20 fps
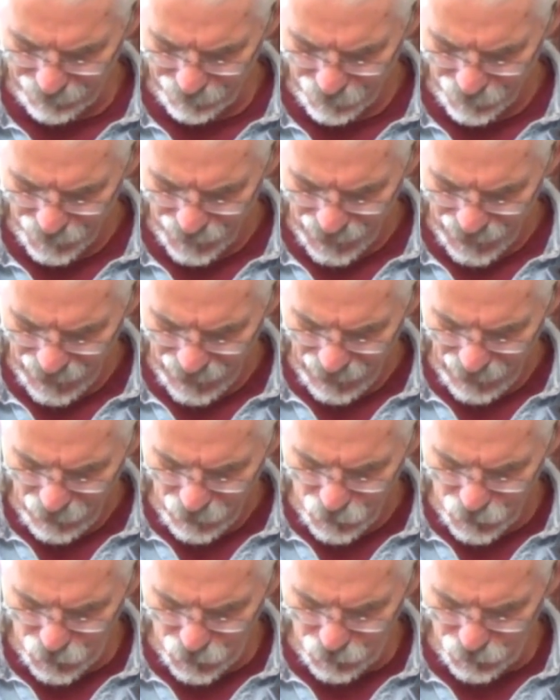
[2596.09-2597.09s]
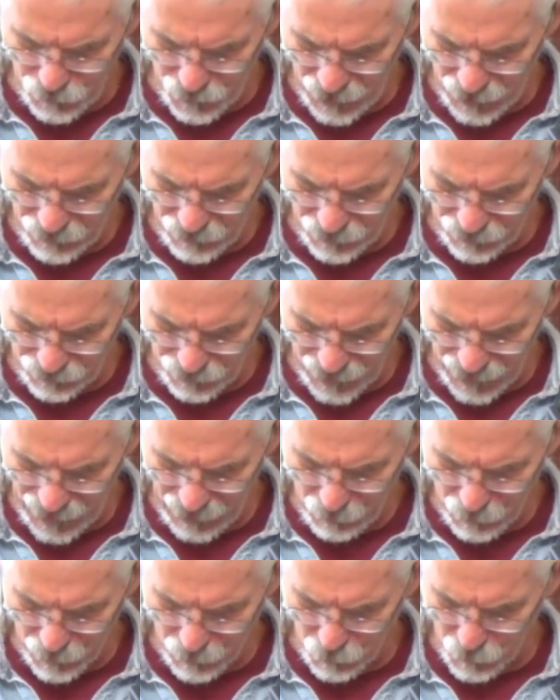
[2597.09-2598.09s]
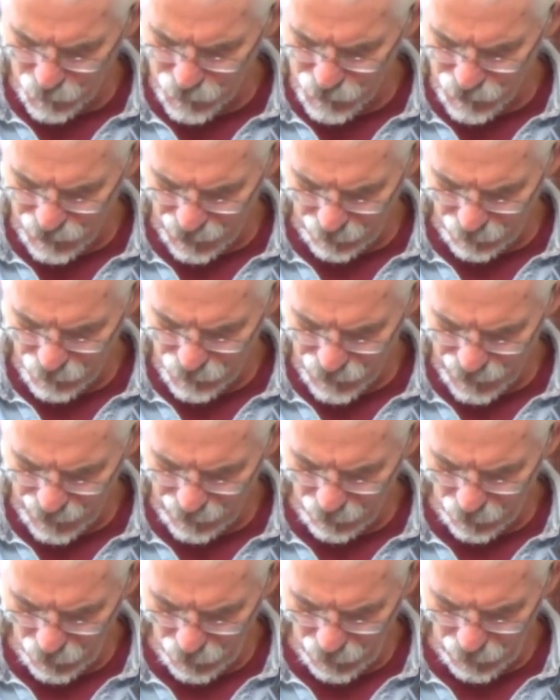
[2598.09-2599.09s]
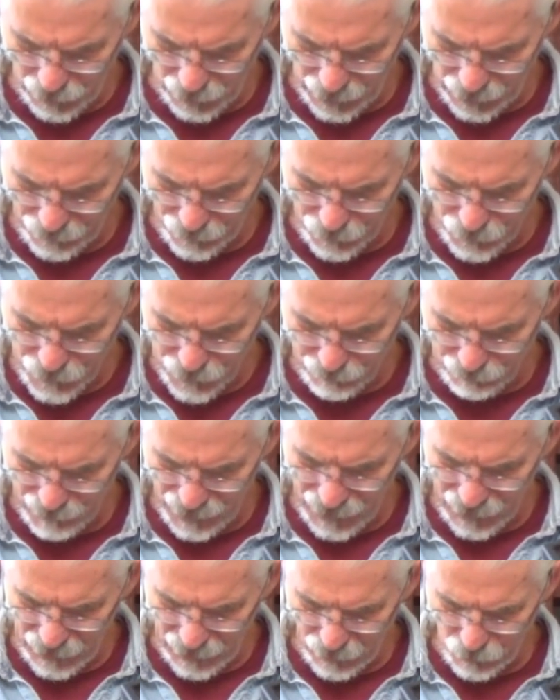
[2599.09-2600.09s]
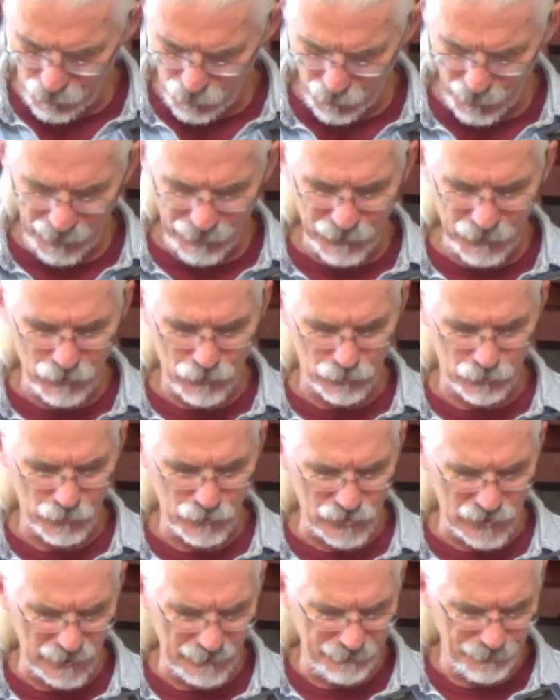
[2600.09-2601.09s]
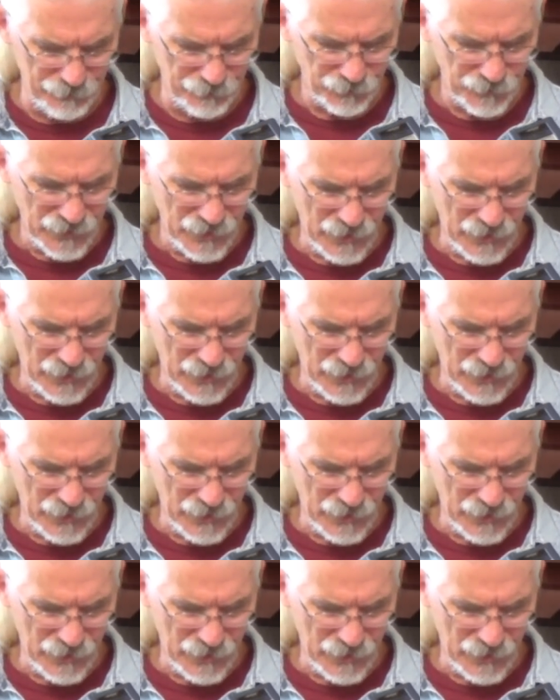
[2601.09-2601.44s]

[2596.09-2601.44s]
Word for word: them. Do you think that they were worse sinners than all others, men who dwelt in Jerusalem?